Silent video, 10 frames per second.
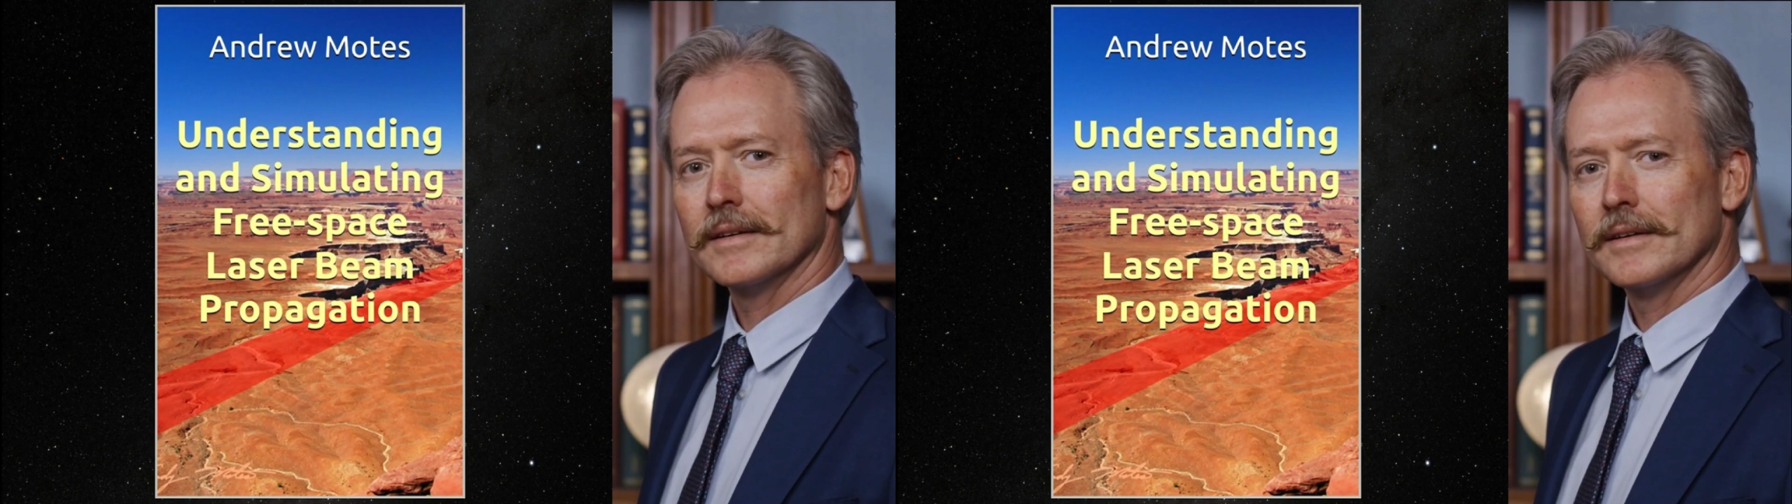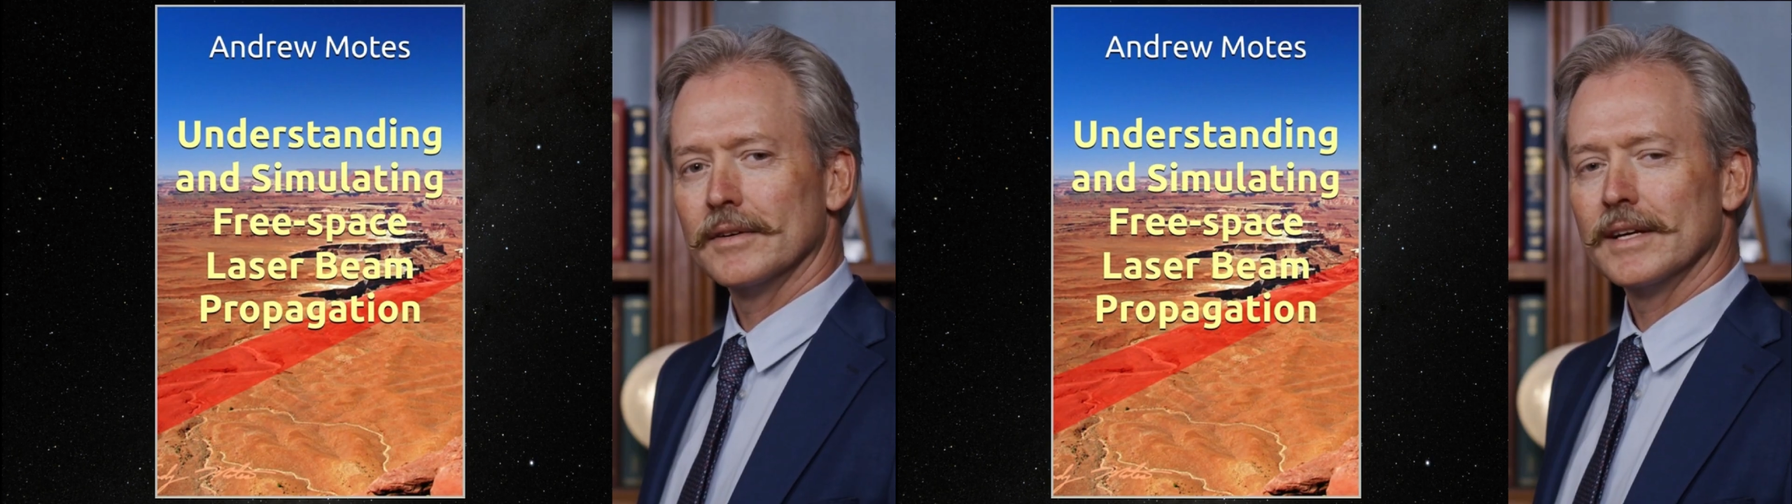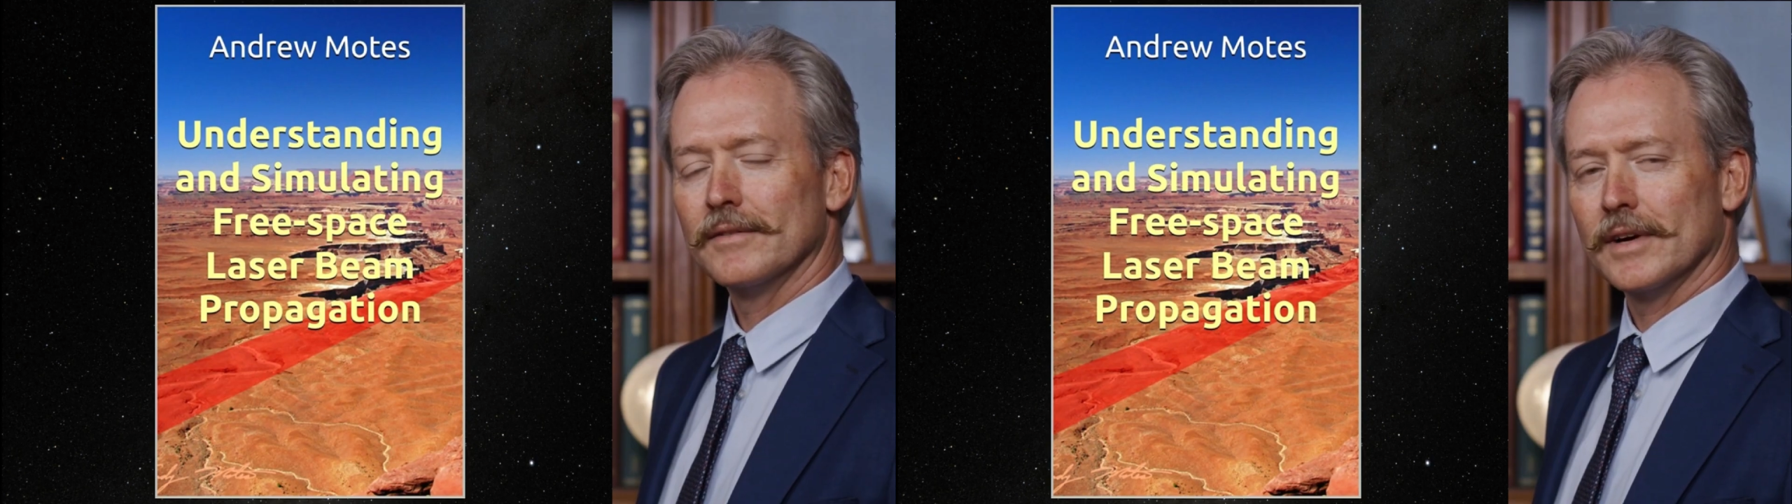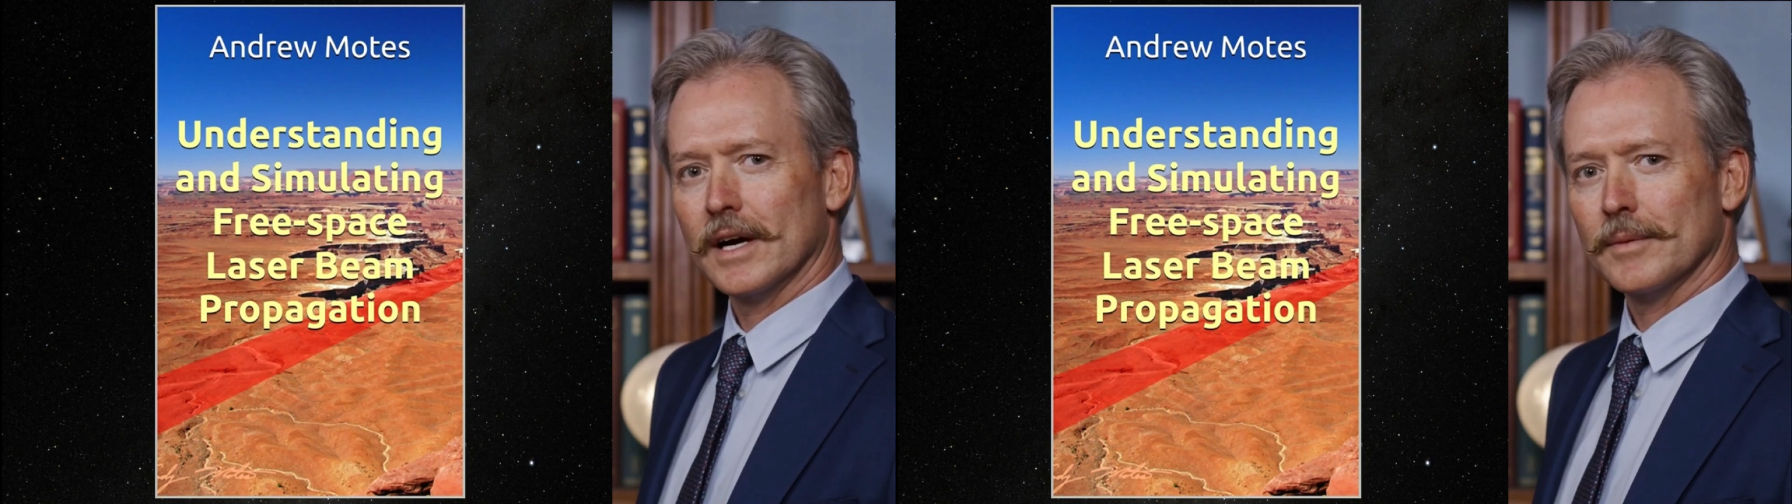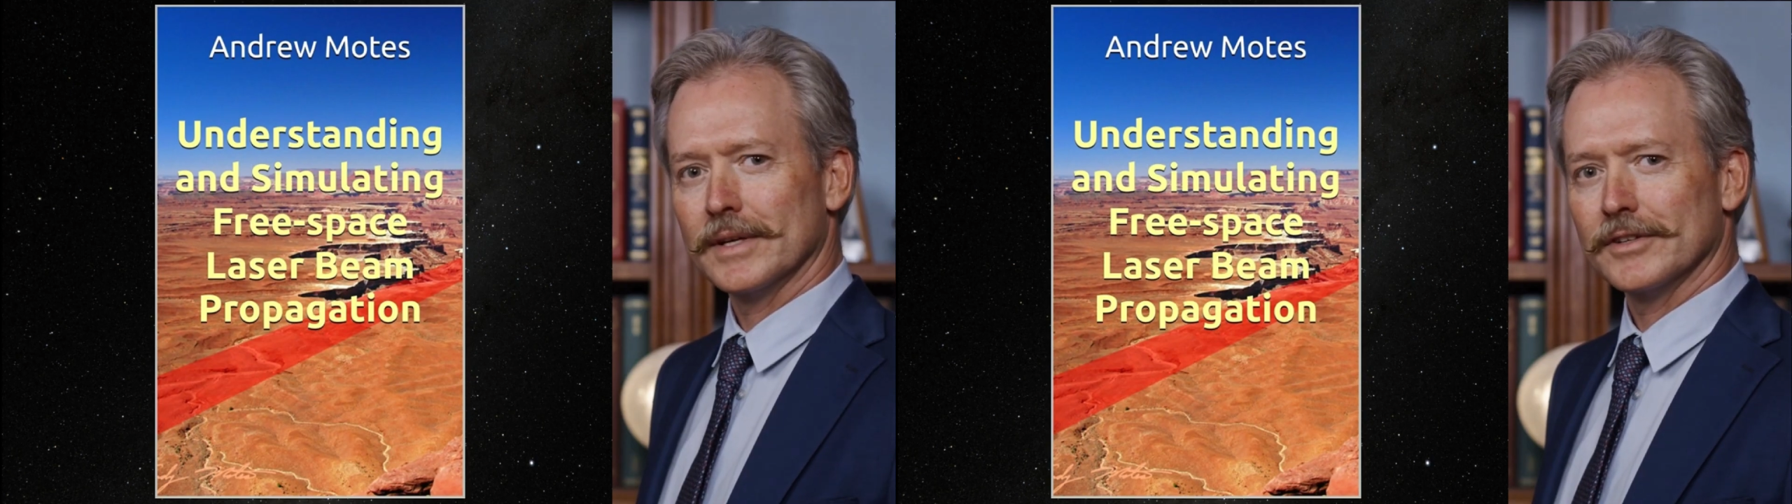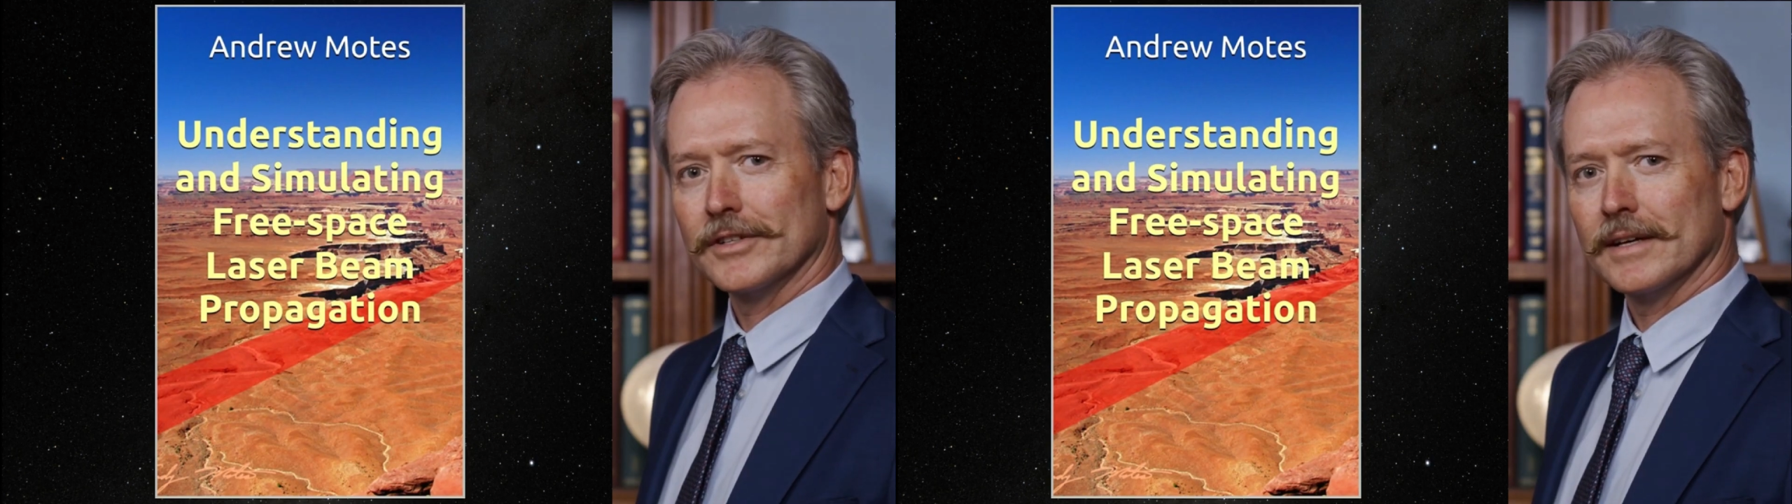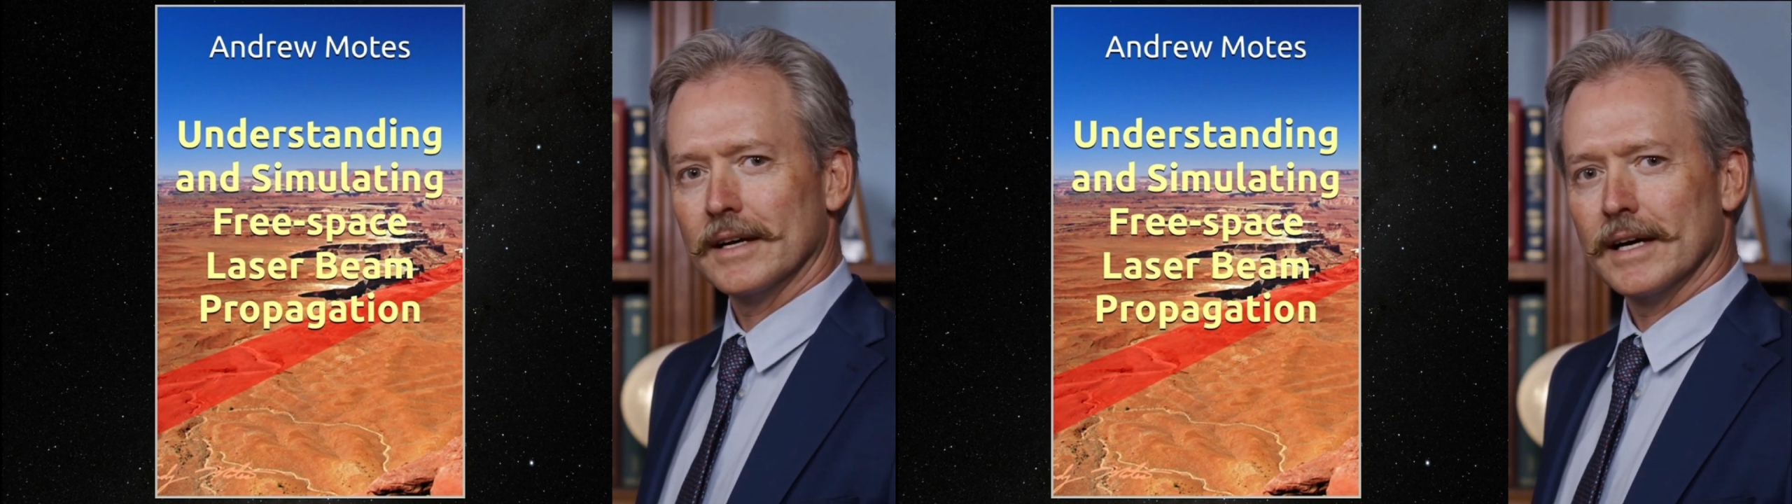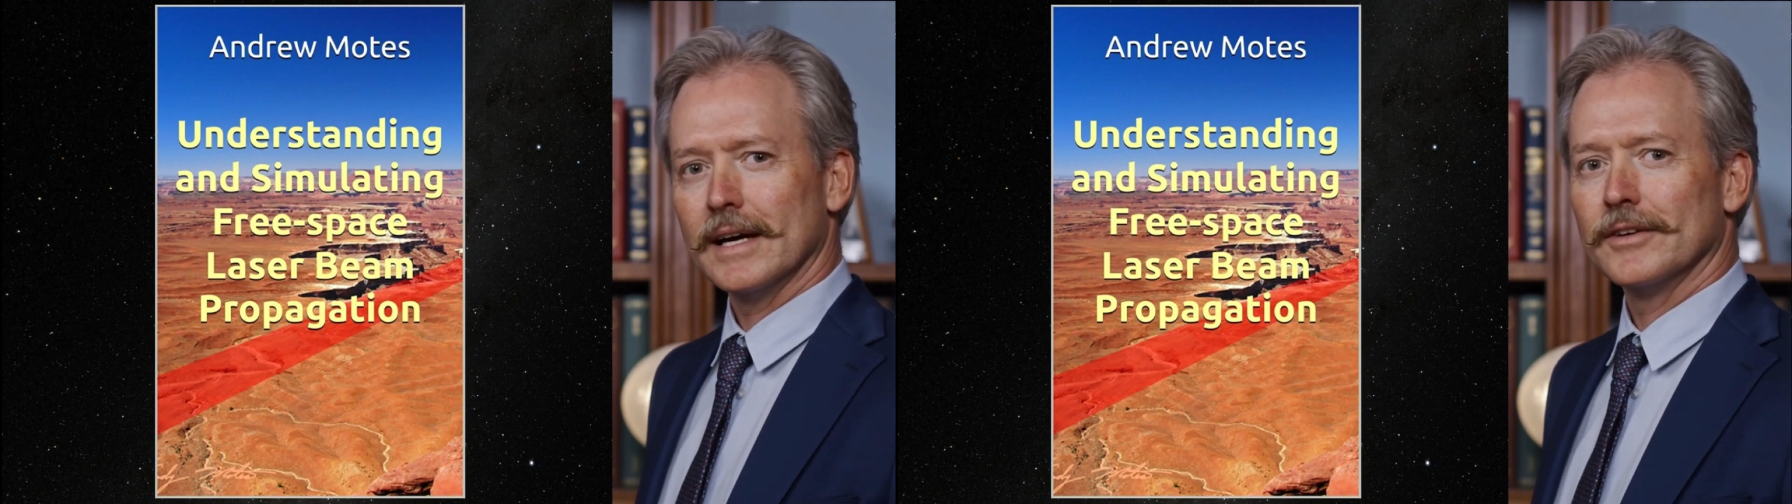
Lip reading: leave comments, and